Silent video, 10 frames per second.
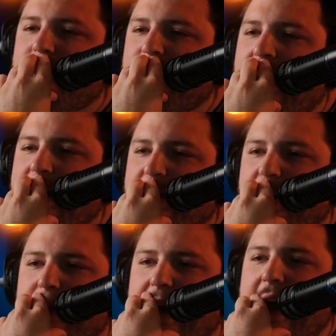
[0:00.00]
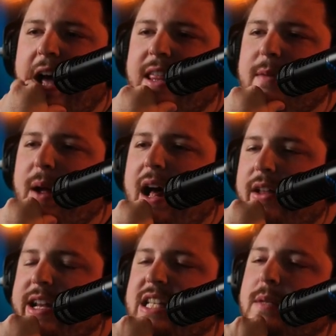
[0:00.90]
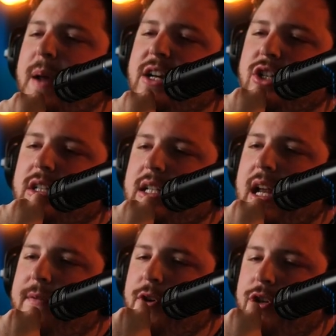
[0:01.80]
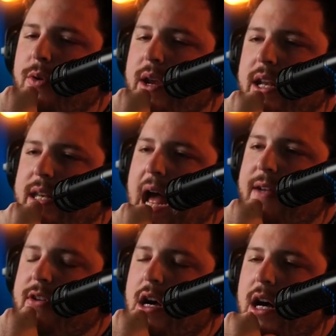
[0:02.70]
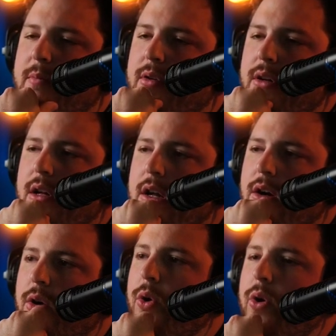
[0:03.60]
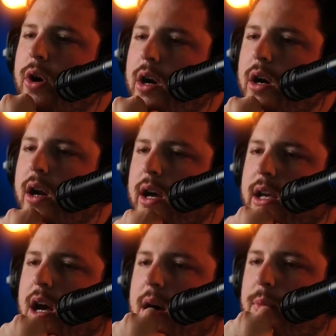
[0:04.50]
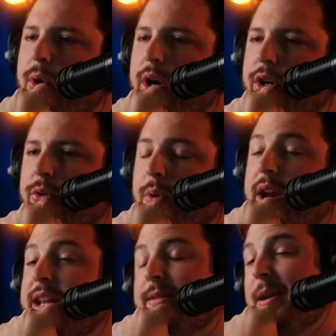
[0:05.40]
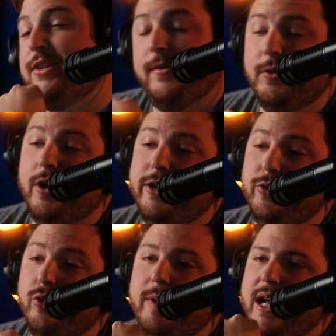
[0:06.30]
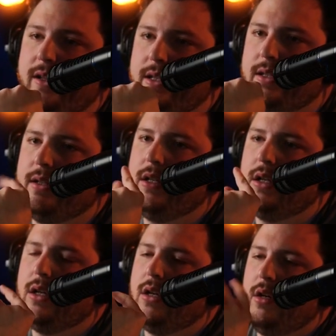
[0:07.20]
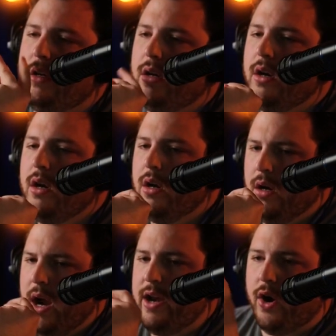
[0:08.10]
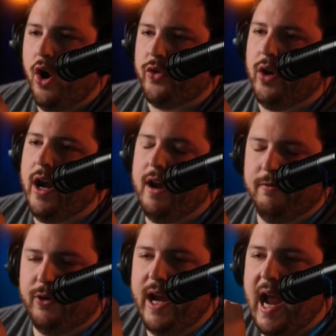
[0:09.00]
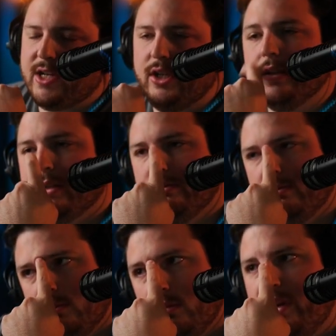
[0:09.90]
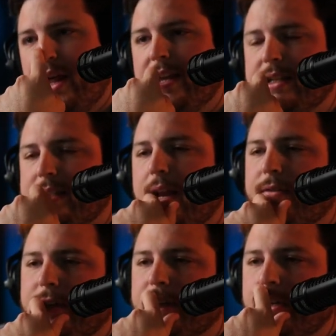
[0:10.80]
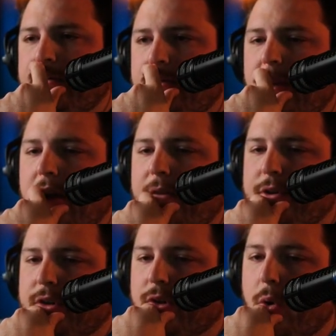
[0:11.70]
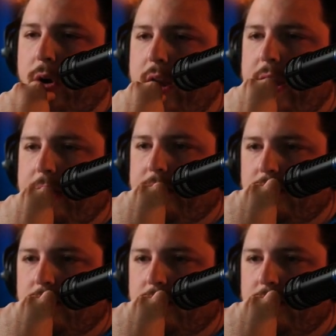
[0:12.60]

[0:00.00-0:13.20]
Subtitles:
I can agree with that. I think Paladin, especially if you're doing a dive comp or a comp where you're running, especially if you're running dual Pallies and you're alternating free actions, I think it's definitely good if you're coordinated.